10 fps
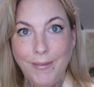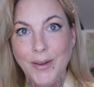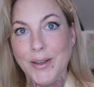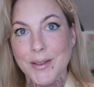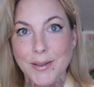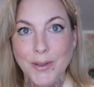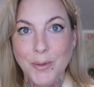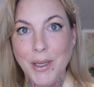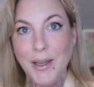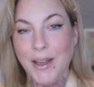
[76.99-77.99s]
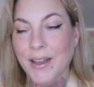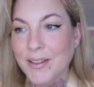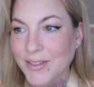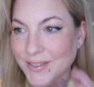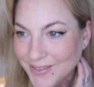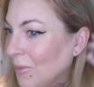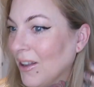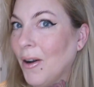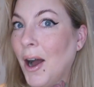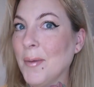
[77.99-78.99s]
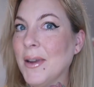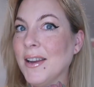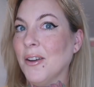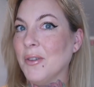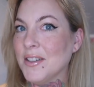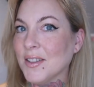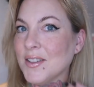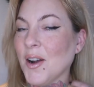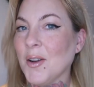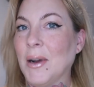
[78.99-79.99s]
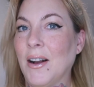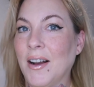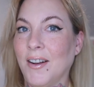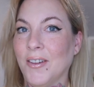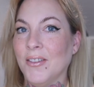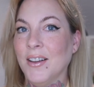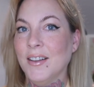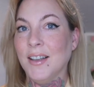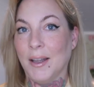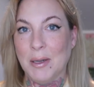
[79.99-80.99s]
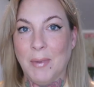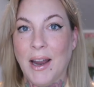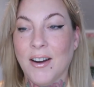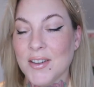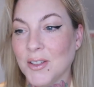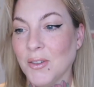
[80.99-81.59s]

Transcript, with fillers: Look, it's a new me. But I mean, can we just talk about how, I mean, my hair is so